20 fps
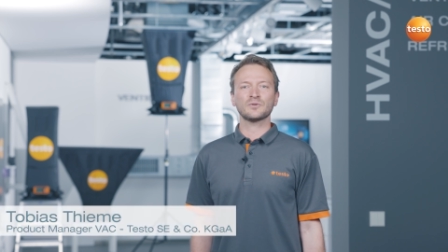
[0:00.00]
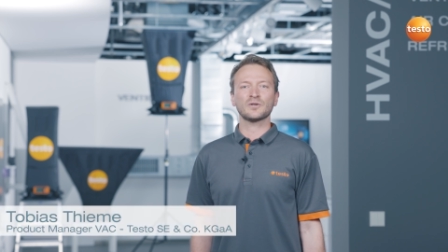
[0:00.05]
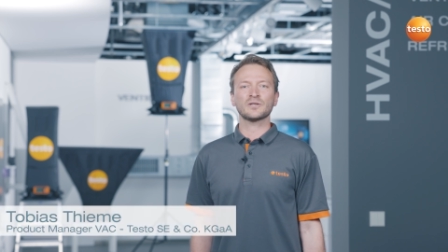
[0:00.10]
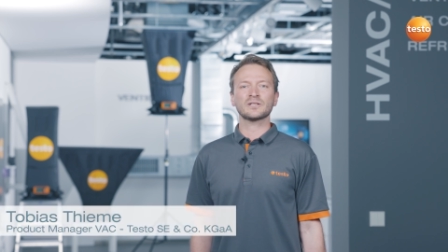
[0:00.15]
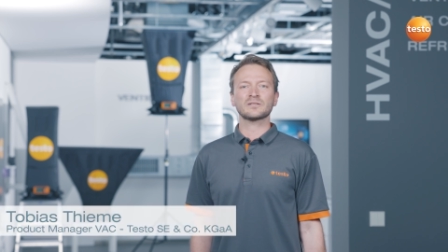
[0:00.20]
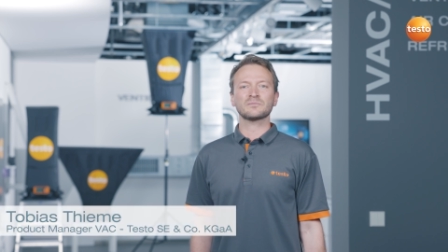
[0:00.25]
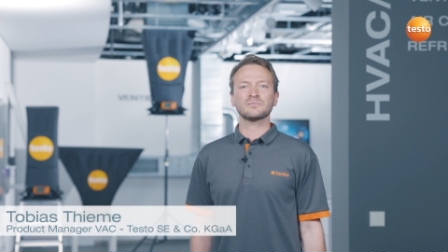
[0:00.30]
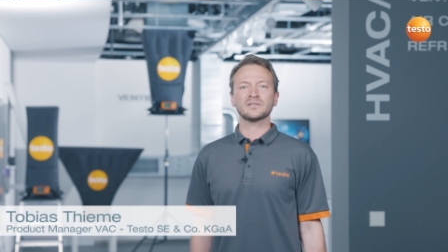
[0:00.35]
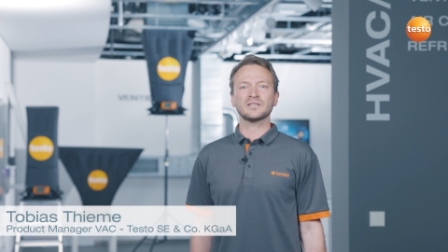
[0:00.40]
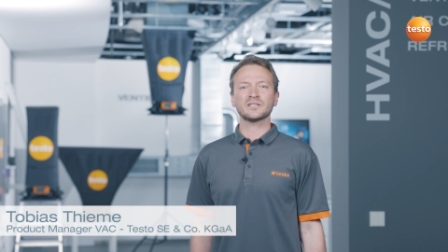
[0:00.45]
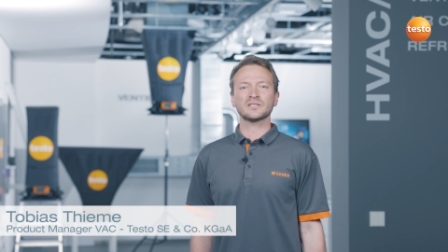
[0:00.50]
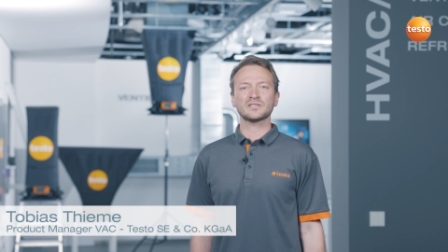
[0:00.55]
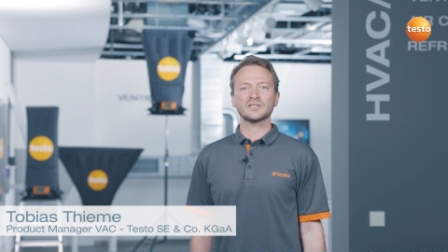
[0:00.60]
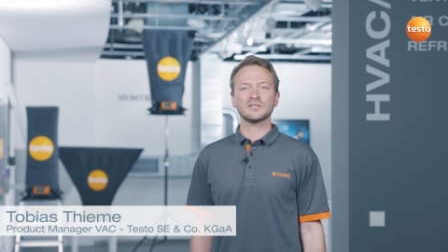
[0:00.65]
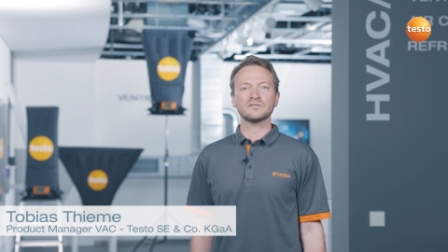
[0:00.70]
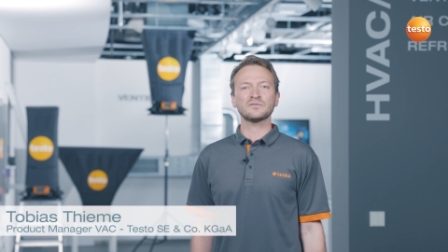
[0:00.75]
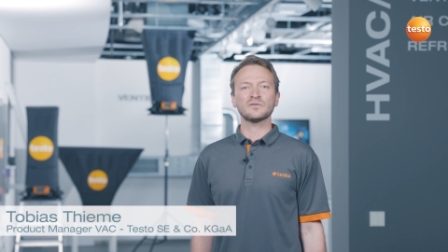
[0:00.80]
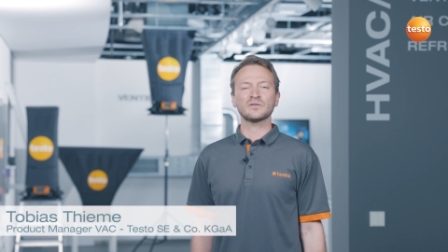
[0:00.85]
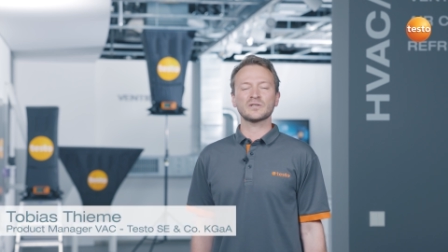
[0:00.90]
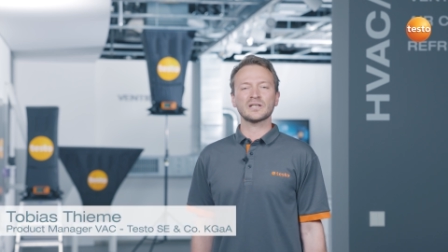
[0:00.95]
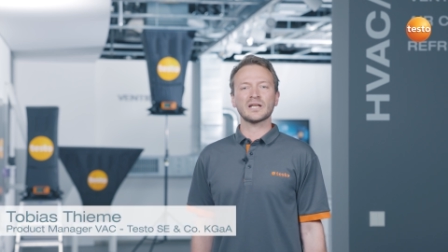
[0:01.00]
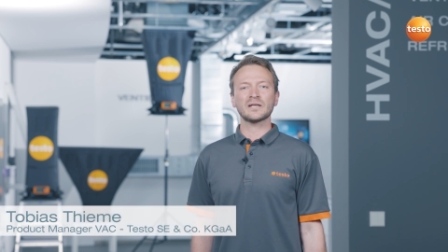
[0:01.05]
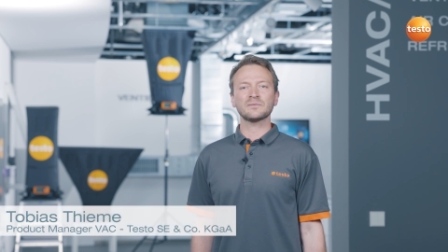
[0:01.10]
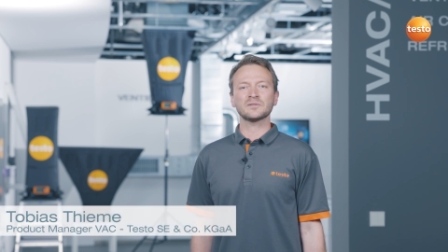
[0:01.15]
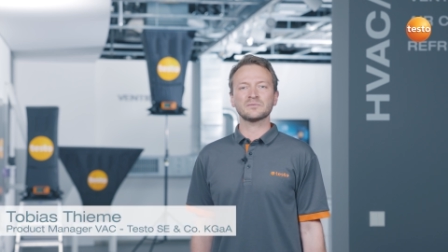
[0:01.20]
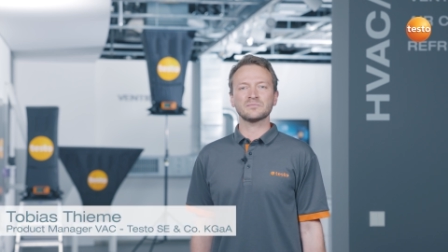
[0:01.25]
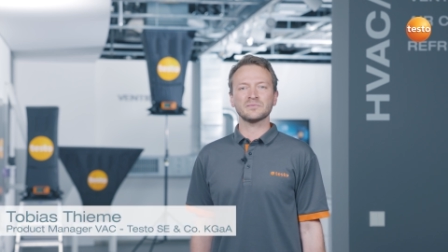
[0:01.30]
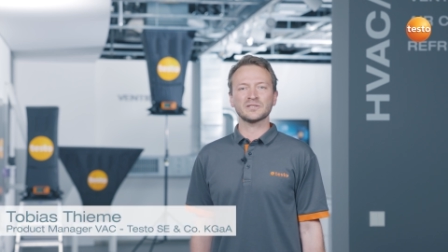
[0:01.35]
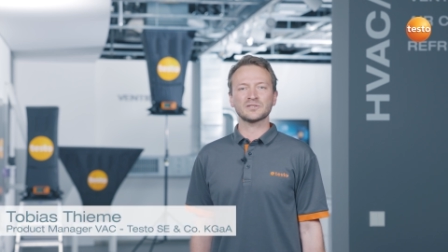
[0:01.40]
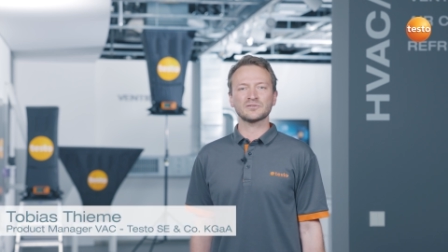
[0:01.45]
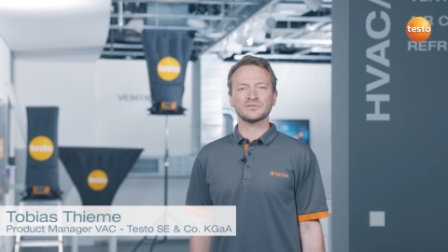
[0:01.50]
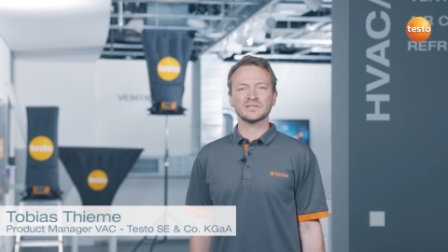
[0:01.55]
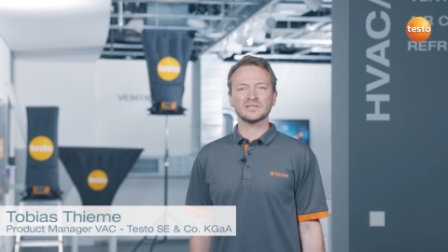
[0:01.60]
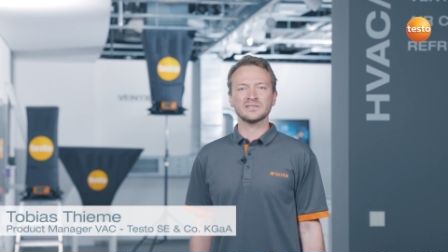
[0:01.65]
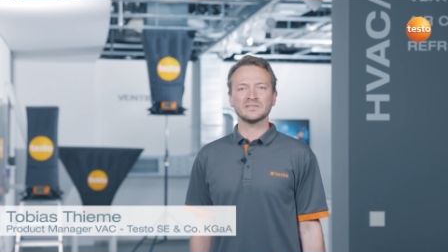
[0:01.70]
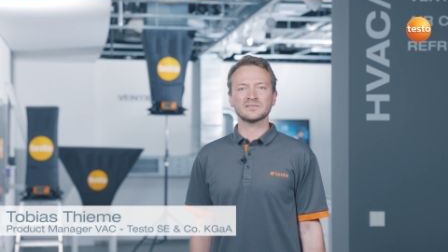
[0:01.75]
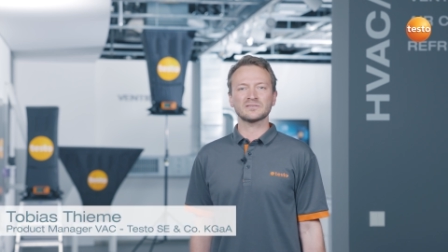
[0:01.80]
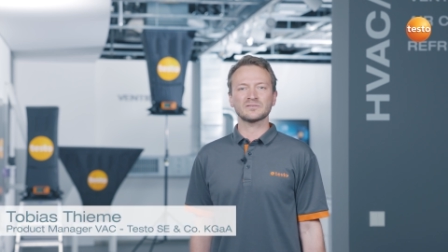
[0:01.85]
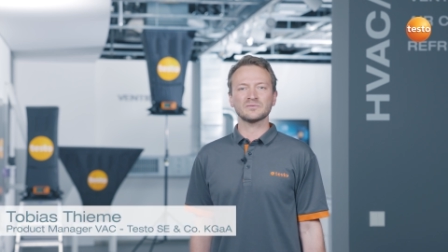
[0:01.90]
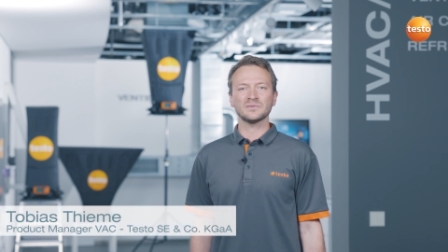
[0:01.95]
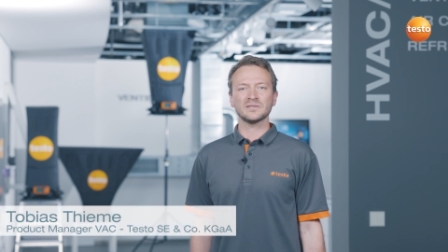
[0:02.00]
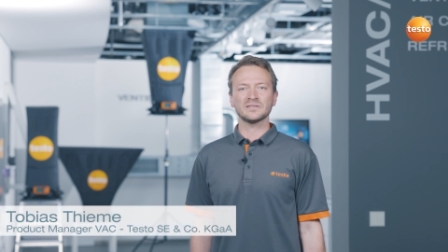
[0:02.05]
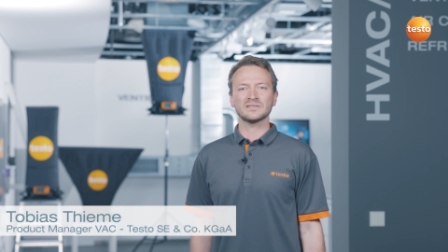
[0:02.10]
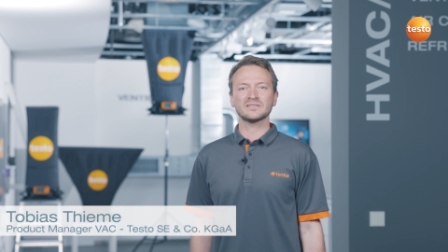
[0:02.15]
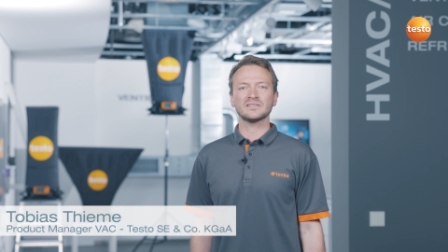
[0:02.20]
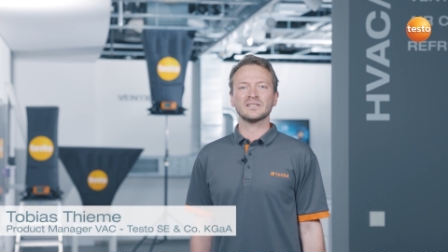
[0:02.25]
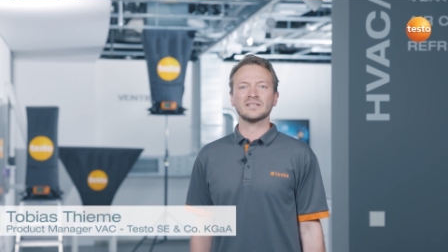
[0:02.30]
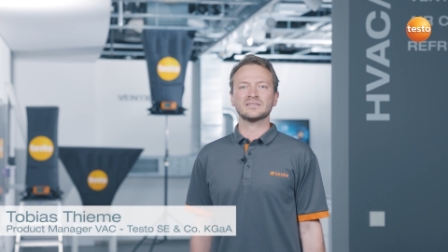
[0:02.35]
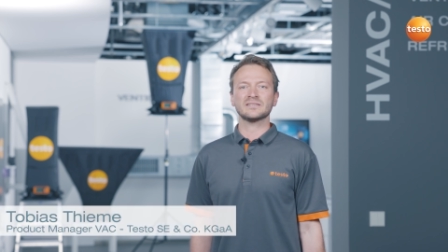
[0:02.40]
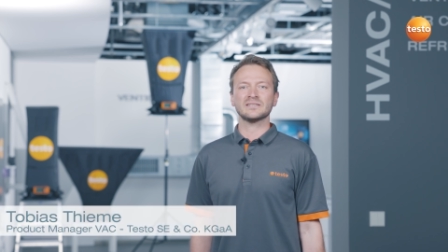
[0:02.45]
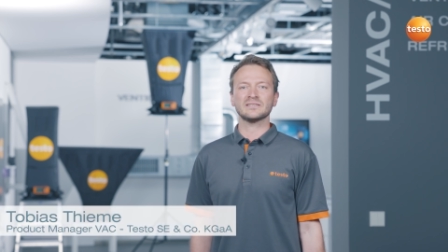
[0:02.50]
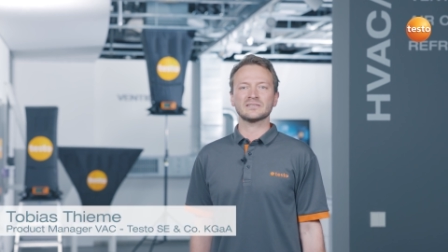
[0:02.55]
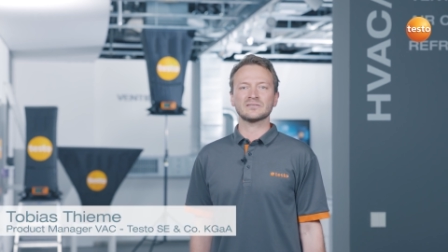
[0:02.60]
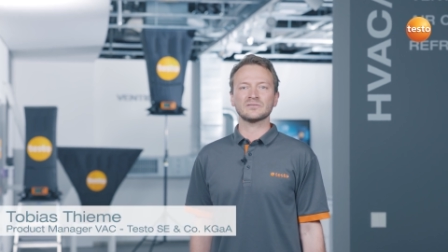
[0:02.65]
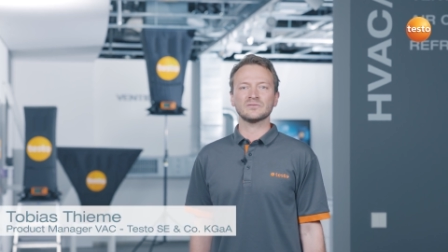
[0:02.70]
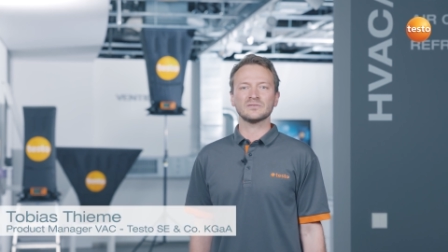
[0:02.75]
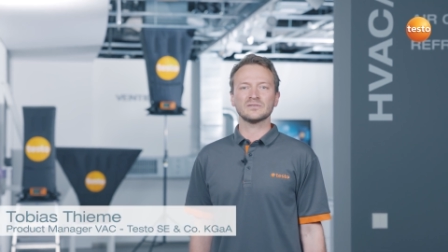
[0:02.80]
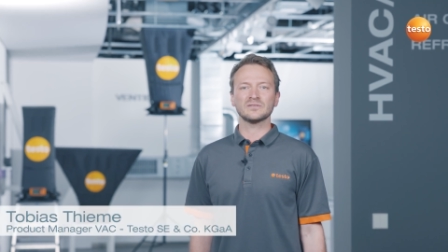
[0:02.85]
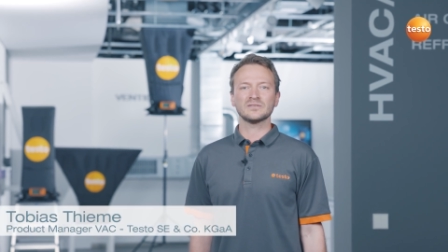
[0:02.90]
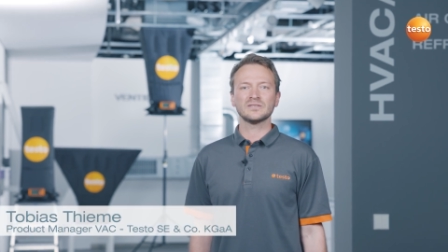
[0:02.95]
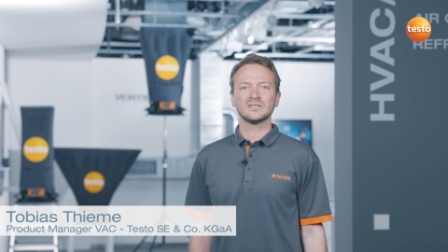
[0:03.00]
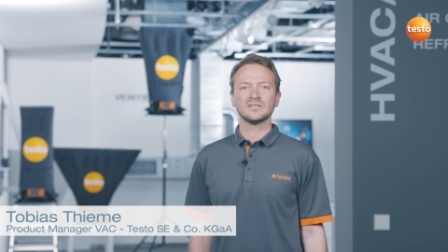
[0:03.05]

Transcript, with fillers: Product Manager for Climate Measuring Instruments at Testo.